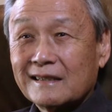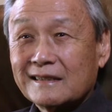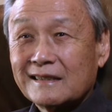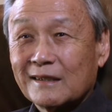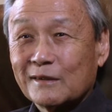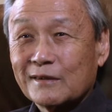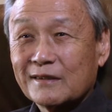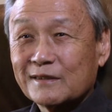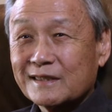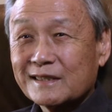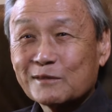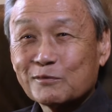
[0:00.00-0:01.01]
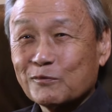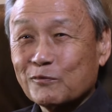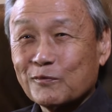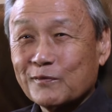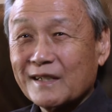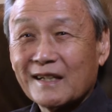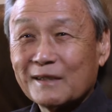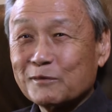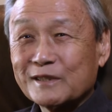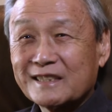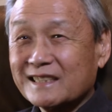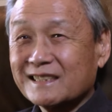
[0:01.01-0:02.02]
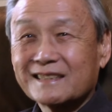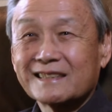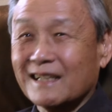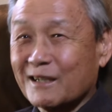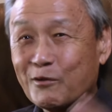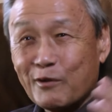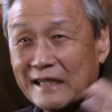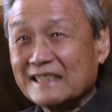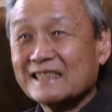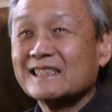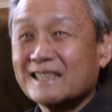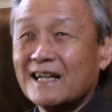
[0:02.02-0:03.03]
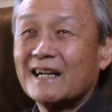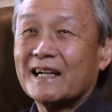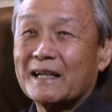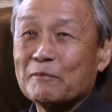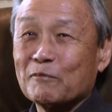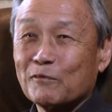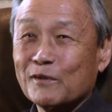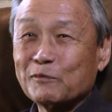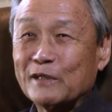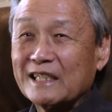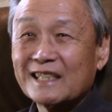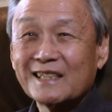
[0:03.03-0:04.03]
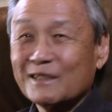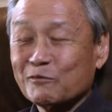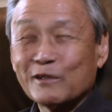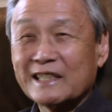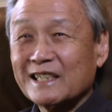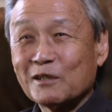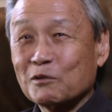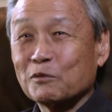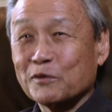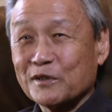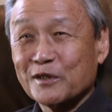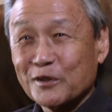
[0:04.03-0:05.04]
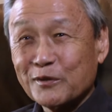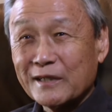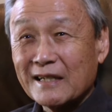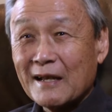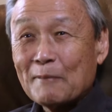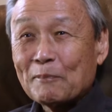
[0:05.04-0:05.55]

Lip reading: It was just a crazy time. We didn't really know what we were doing.